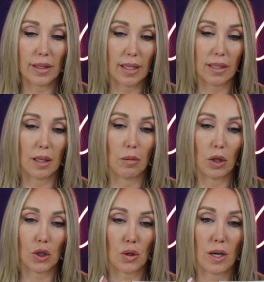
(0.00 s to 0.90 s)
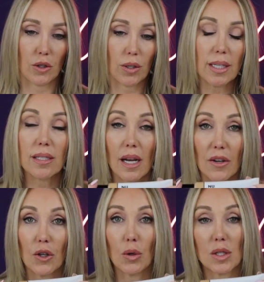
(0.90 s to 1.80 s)
tinted moisturizer. It's
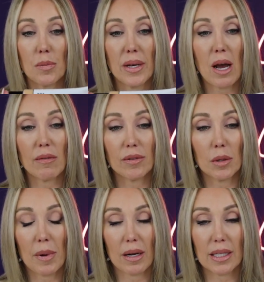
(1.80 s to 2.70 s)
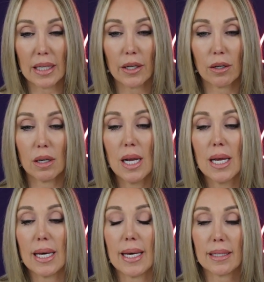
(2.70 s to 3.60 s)
not new. It's been out for about a year.
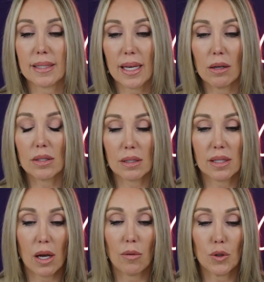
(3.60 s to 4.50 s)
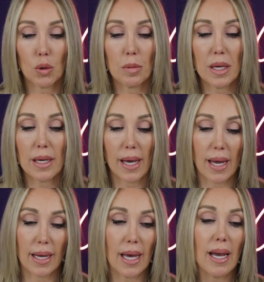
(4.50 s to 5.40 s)
It sells itself to be
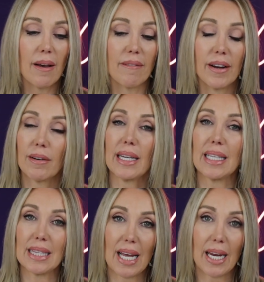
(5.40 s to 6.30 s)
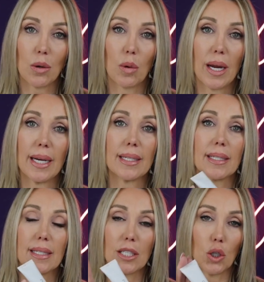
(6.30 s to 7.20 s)
a very
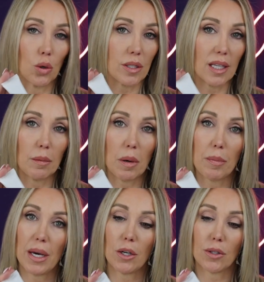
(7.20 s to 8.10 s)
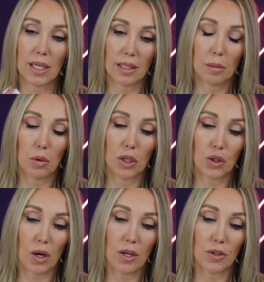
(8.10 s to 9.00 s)
lightweight, Your Skin But Better Tinted
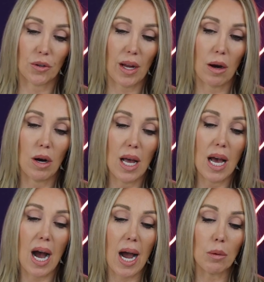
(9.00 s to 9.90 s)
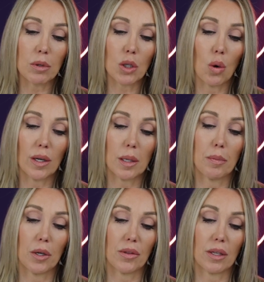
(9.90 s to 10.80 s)
Moisturizer. Now, I was going to
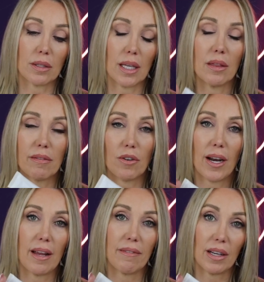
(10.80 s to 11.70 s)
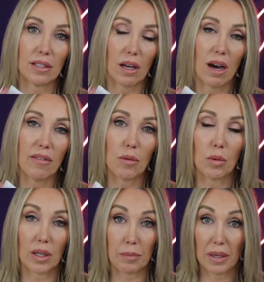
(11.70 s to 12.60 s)
put this in the Friday Face Off
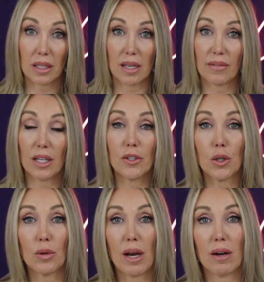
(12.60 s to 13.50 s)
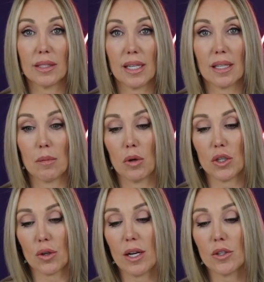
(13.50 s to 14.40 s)
because I've done two now on tinted
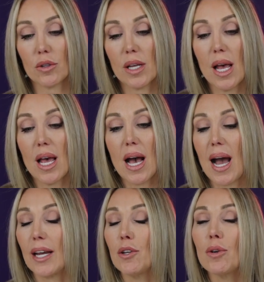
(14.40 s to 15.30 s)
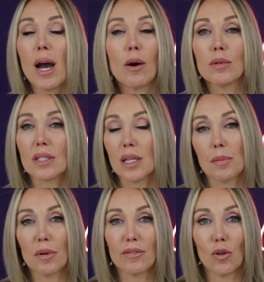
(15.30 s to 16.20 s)
moisturizers. I knew how it was gonna
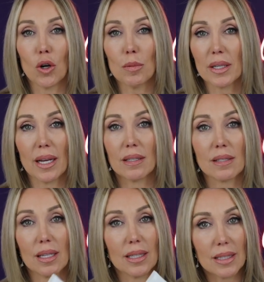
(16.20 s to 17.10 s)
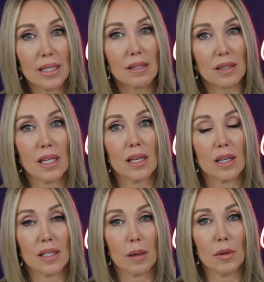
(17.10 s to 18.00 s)
perform against at least
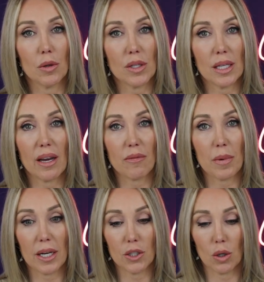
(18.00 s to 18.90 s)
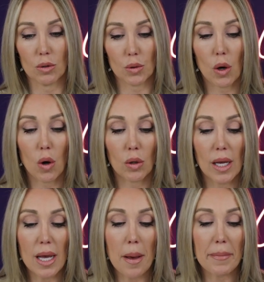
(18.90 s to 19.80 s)
the WTF by Jones Road
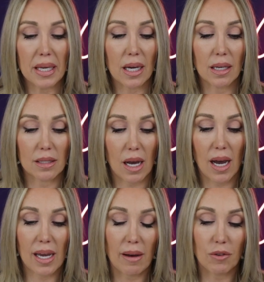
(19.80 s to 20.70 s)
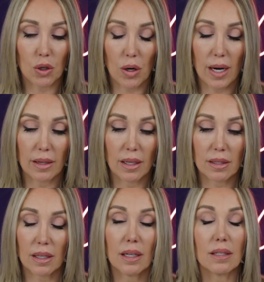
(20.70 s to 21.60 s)
because I have tried
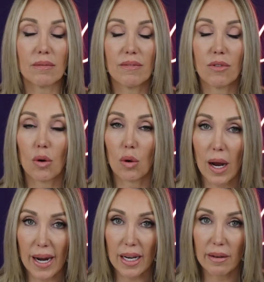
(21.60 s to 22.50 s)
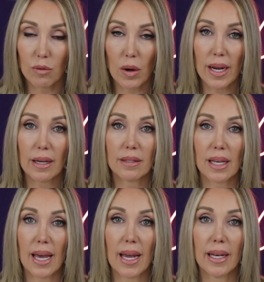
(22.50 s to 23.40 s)
this a variety of ways
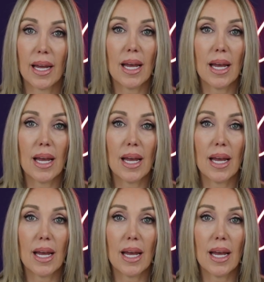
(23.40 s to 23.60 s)
and